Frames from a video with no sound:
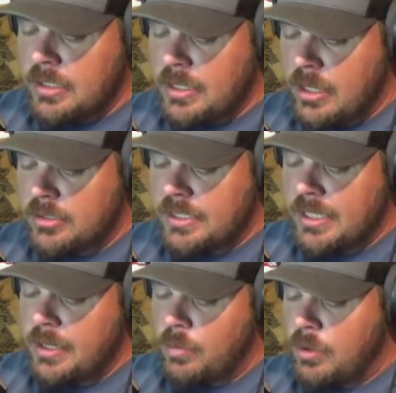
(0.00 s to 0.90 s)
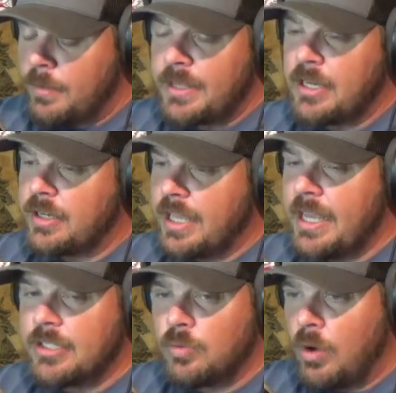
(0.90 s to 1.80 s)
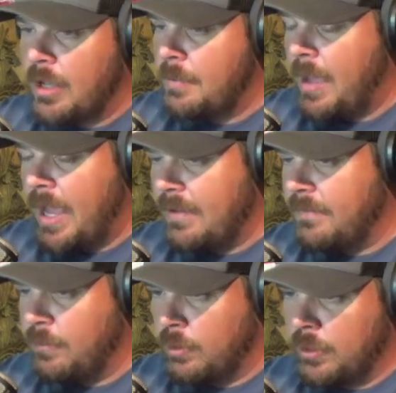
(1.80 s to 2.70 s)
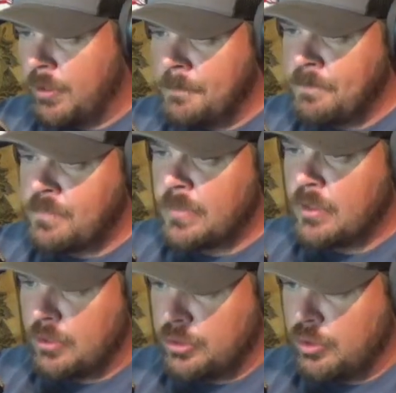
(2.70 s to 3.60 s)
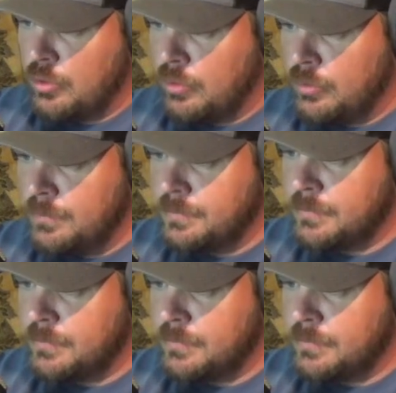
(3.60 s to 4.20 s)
that are saying they're worried about their kids walking back and forth to school.